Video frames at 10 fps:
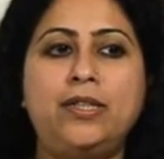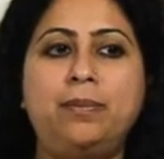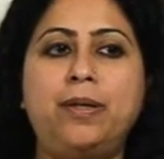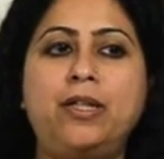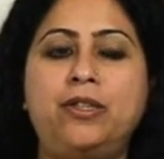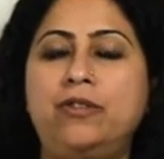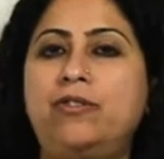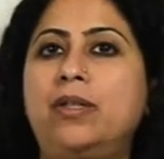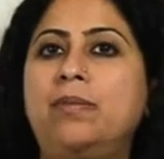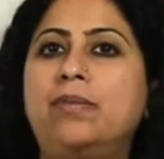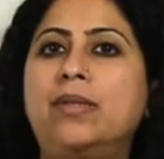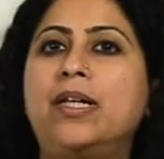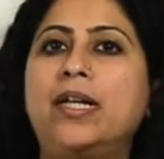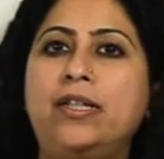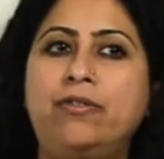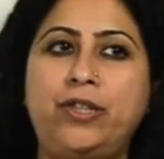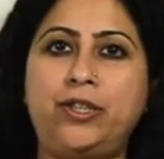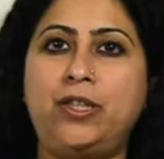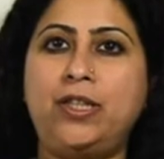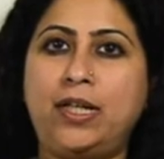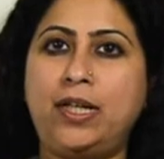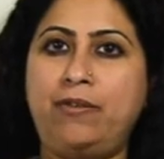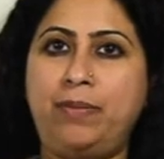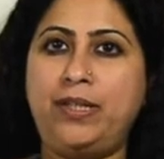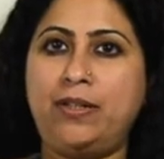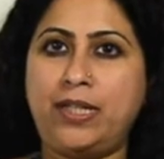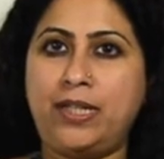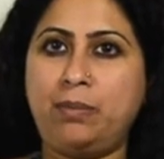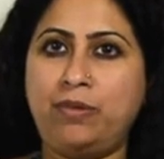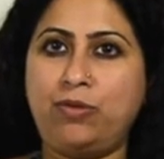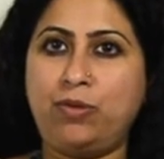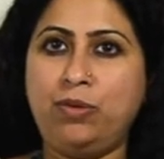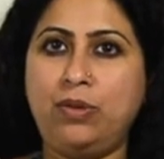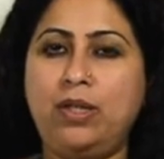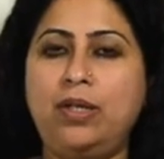departure from the kind of fiction that I have been writing before,